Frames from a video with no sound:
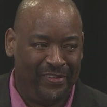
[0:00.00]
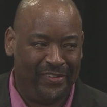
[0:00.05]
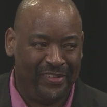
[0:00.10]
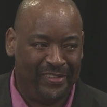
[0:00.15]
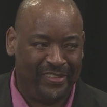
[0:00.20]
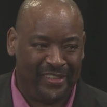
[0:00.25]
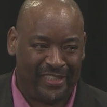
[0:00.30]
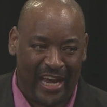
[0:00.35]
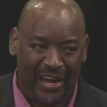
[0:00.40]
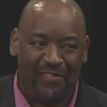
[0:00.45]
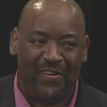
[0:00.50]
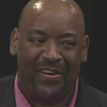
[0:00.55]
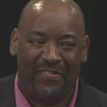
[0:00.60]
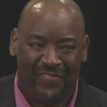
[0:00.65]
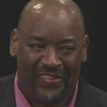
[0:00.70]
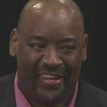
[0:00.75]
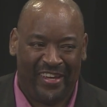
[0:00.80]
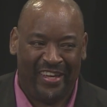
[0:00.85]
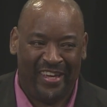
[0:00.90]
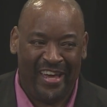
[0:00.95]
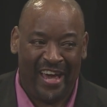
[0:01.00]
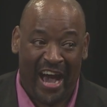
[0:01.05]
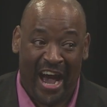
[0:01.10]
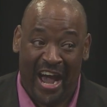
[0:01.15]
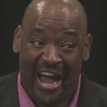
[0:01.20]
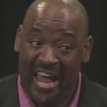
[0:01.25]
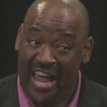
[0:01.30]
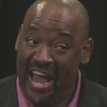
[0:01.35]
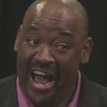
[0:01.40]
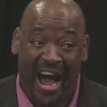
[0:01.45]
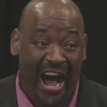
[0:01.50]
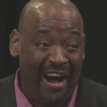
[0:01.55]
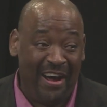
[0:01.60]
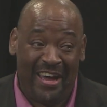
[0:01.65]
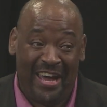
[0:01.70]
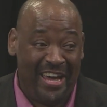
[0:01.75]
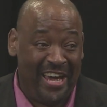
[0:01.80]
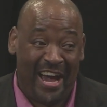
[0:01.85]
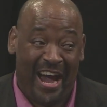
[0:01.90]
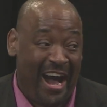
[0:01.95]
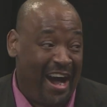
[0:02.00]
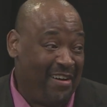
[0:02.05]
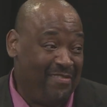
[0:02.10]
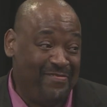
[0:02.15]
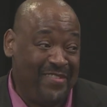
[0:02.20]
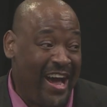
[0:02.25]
Stay with me. I'm